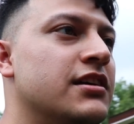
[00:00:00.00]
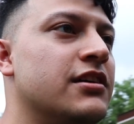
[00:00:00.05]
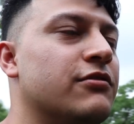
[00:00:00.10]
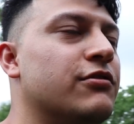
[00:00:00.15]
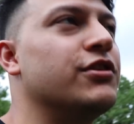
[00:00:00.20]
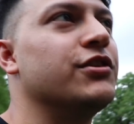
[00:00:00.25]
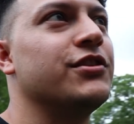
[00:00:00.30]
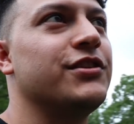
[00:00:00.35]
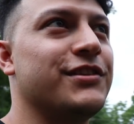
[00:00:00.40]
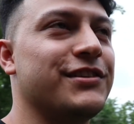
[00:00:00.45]

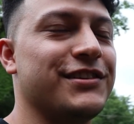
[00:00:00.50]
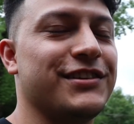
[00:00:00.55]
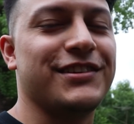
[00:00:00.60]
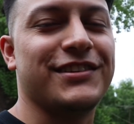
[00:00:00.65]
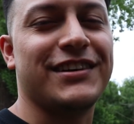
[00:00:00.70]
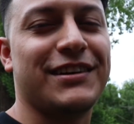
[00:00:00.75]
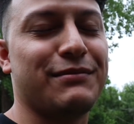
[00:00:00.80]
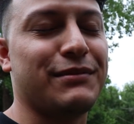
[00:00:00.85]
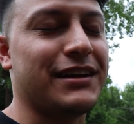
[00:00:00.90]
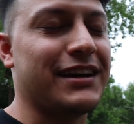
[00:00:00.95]
Well, no,
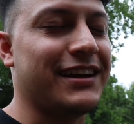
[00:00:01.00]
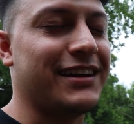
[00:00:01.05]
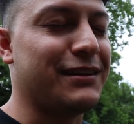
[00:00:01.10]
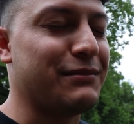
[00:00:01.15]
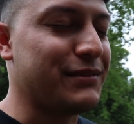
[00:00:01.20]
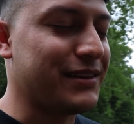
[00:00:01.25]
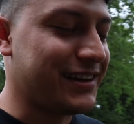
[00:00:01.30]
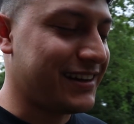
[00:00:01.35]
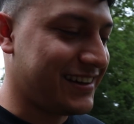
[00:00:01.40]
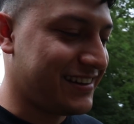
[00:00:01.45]
I'm lying.
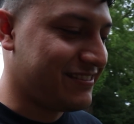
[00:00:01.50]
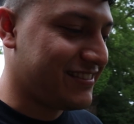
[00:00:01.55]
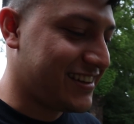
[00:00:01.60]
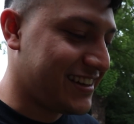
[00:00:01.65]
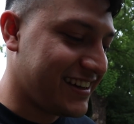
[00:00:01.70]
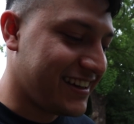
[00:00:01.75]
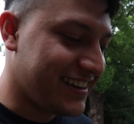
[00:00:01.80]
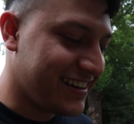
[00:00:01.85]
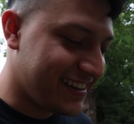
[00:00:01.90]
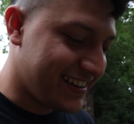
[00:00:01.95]

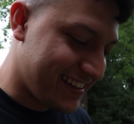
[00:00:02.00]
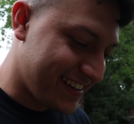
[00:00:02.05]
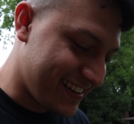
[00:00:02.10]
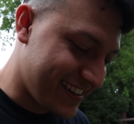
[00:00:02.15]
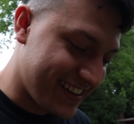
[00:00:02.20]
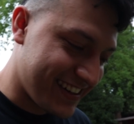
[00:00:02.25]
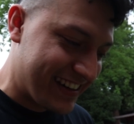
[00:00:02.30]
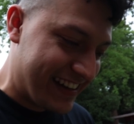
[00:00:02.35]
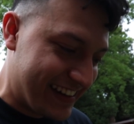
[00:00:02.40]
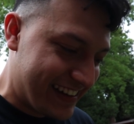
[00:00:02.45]

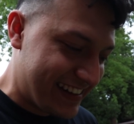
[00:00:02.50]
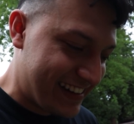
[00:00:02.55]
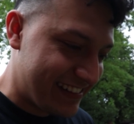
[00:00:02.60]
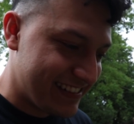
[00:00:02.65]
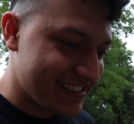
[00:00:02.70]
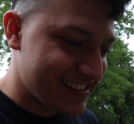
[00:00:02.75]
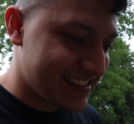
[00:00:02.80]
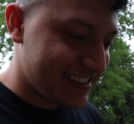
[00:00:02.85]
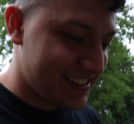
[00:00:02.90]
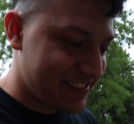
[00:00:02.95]
I
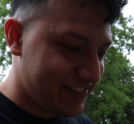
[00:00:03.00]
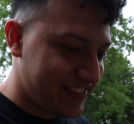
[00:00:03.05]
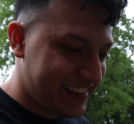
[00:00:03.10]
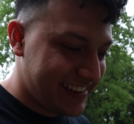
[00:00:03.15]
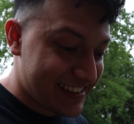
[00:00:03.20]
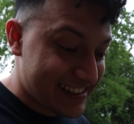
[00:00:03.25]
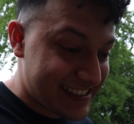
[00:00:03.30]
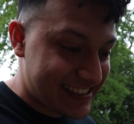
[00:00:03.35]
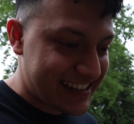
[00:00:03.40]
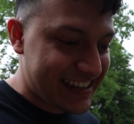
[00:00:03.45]
was gonna be
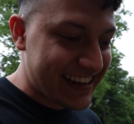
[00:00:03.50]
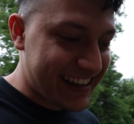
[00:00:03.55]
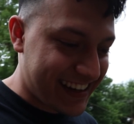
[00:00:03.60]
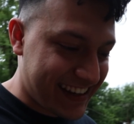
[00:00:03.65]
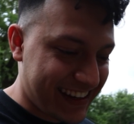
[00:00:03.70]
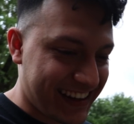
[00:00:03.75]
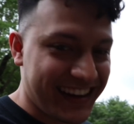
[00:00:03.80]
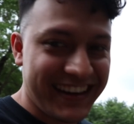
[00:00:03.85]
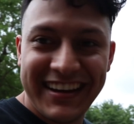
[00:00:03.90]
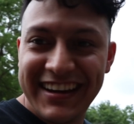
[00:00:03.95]
the
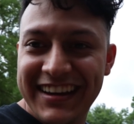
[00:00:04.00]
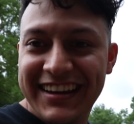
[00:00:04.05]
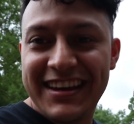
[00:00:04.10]
second